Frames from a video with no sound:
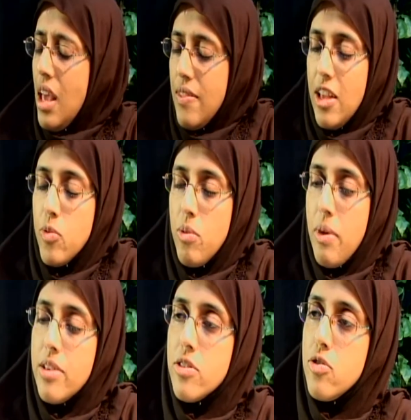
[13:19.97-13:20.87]
And that's what
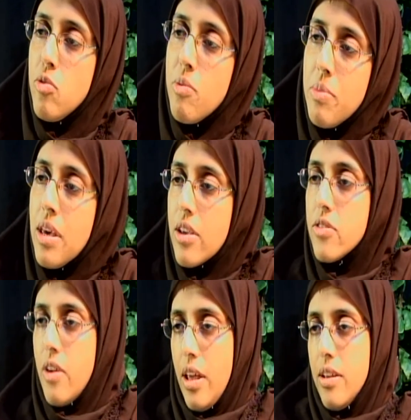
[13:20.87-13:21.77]
makes us human
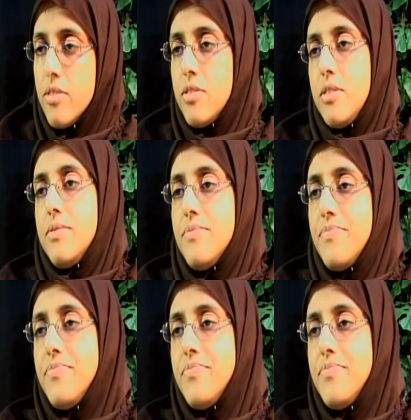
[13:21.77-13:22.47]
beings, right? So.